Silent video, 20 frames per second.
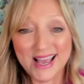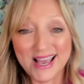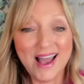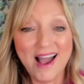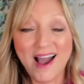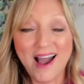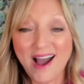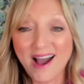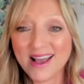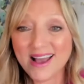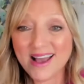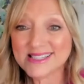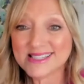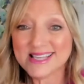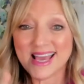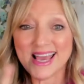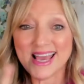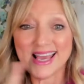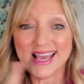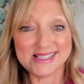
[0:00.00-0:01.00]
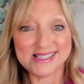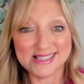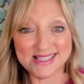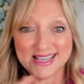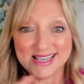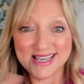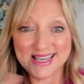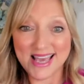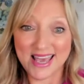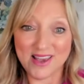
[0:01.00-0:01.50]
I say
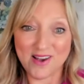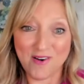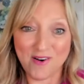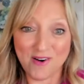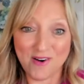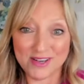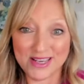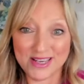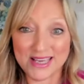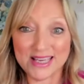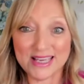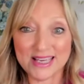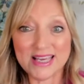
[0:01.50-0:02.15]
CARE,